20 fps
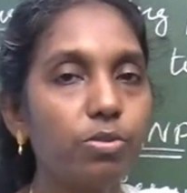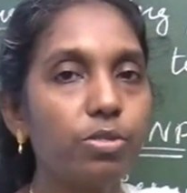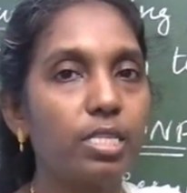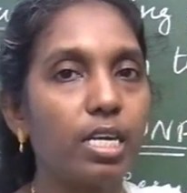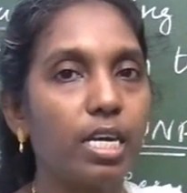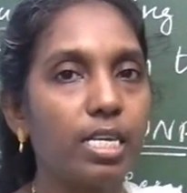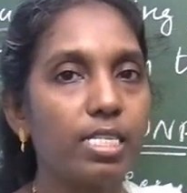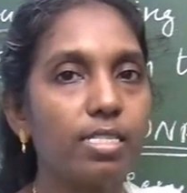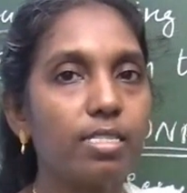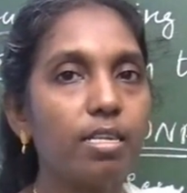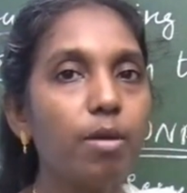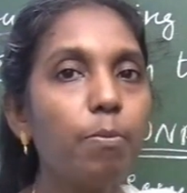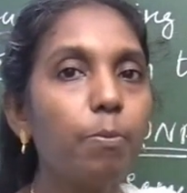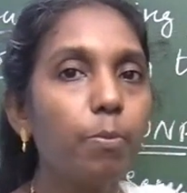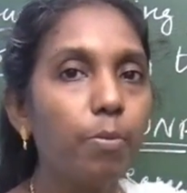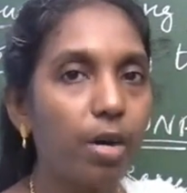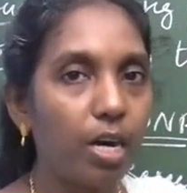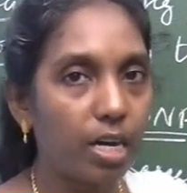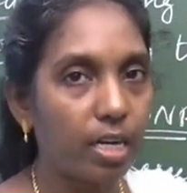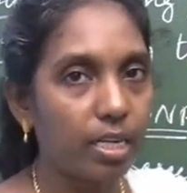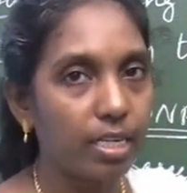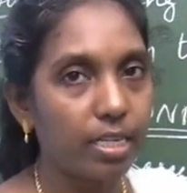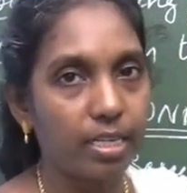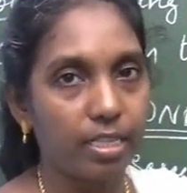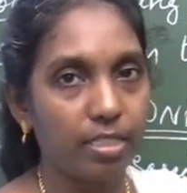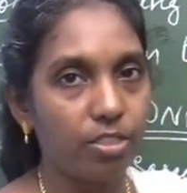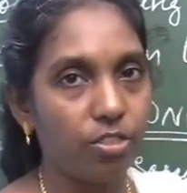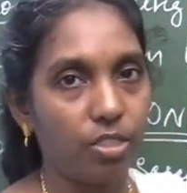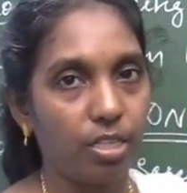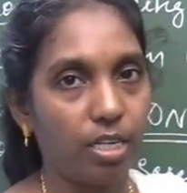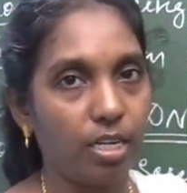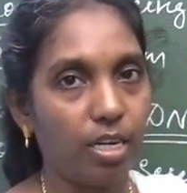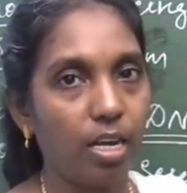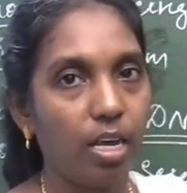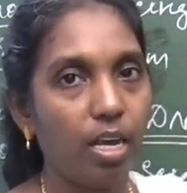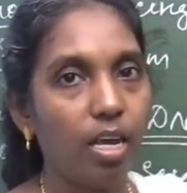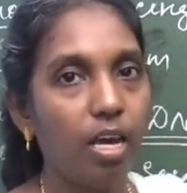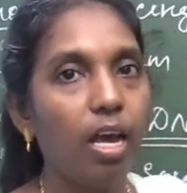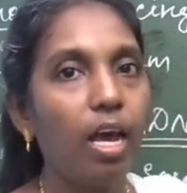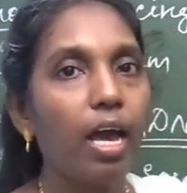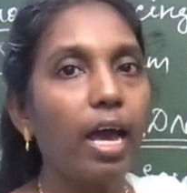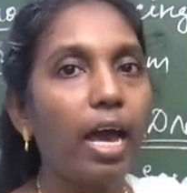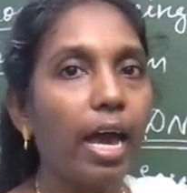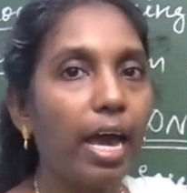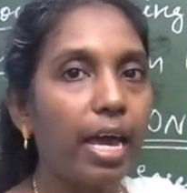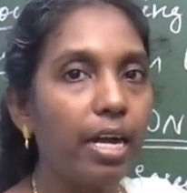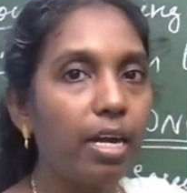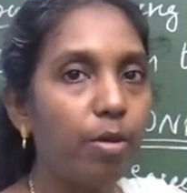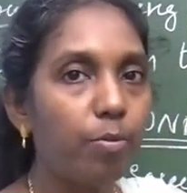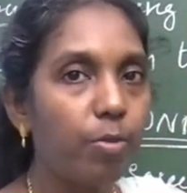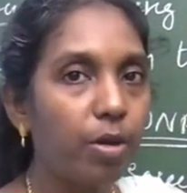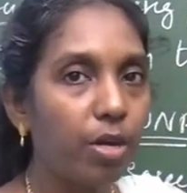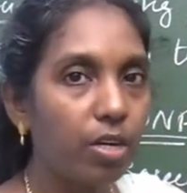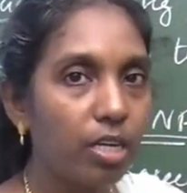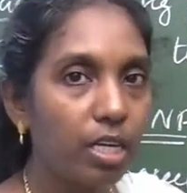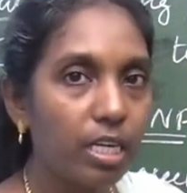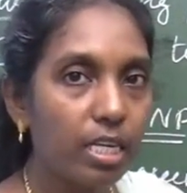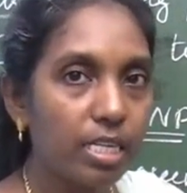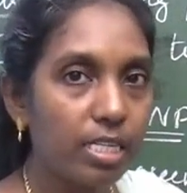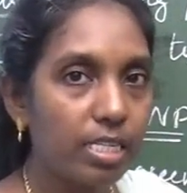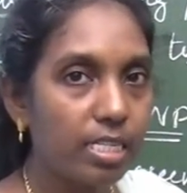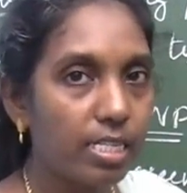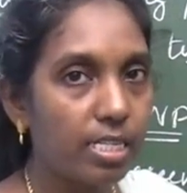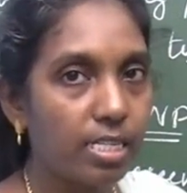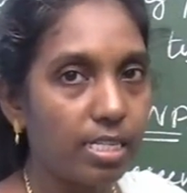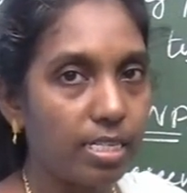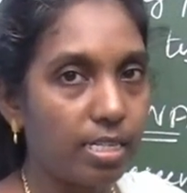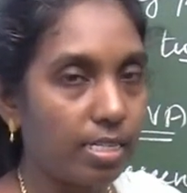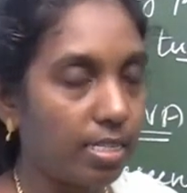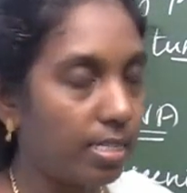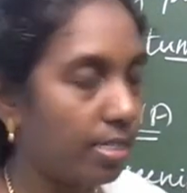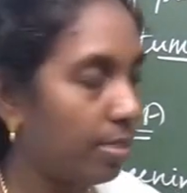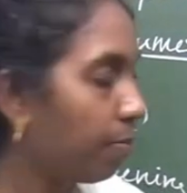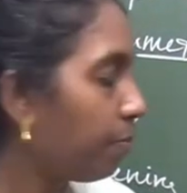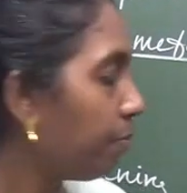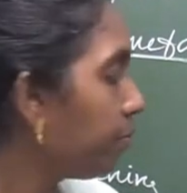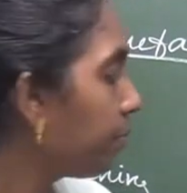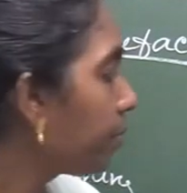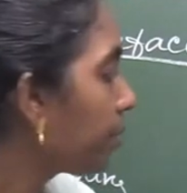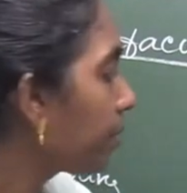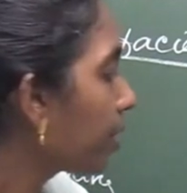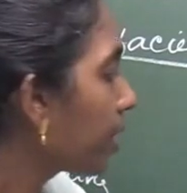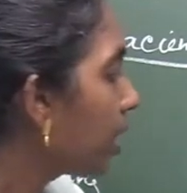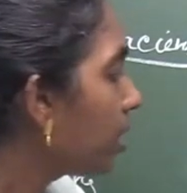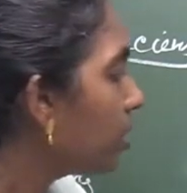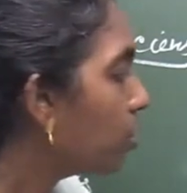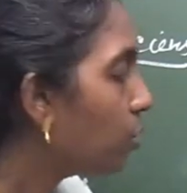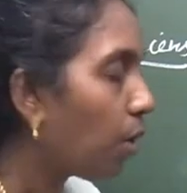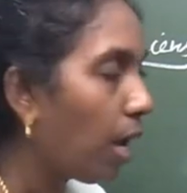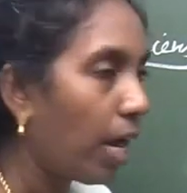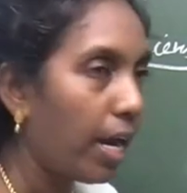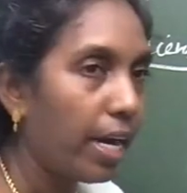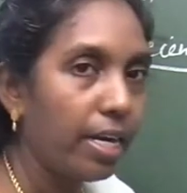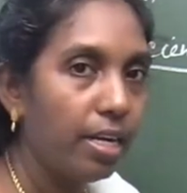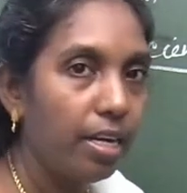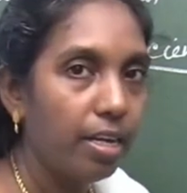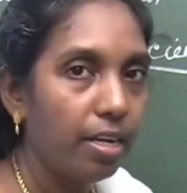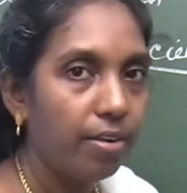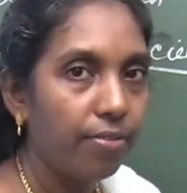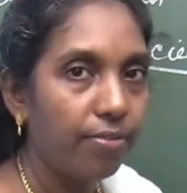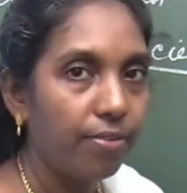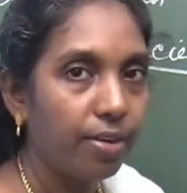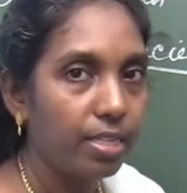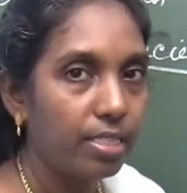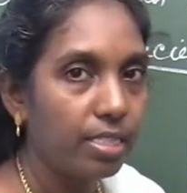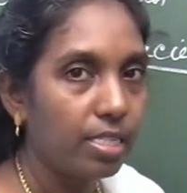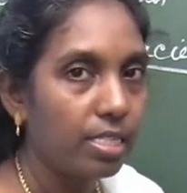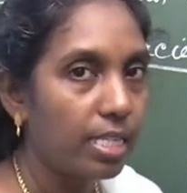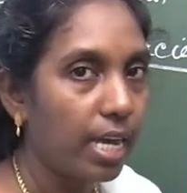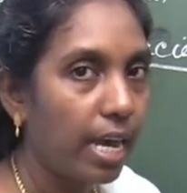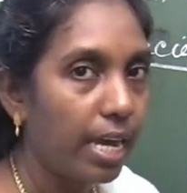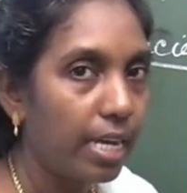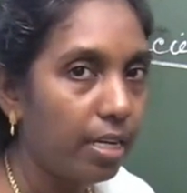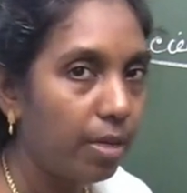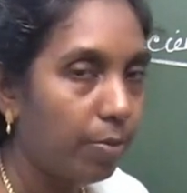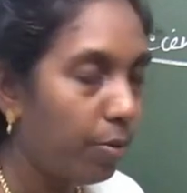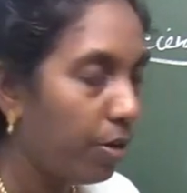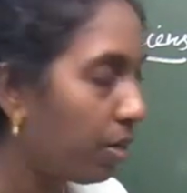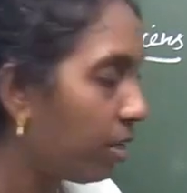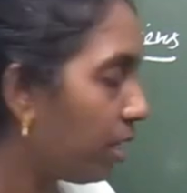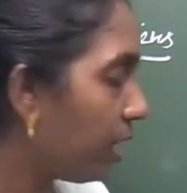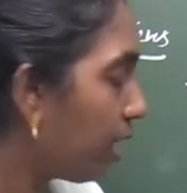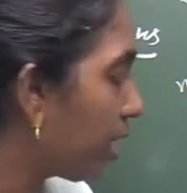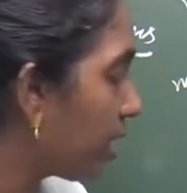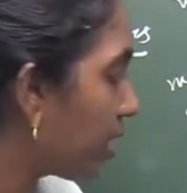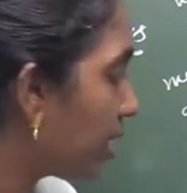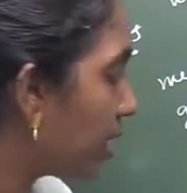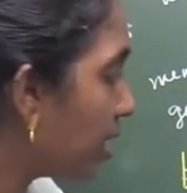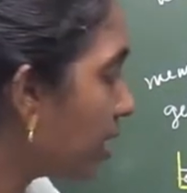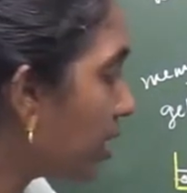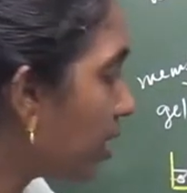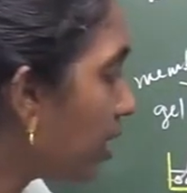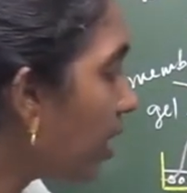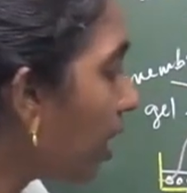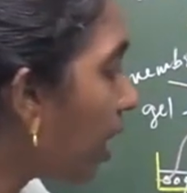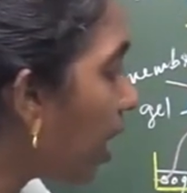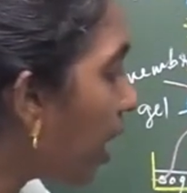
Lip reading: as a marker gene, antibiotic resistance, to identify this antibiotic resistant.